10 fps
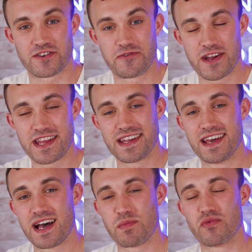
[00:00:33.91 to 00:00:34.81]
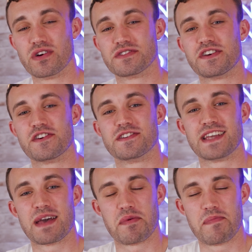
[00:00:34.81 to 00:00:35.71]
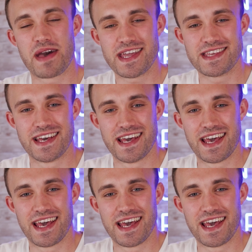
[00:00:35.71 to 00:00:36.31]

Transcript: Green. I'm a realtor here in Tampa Bay.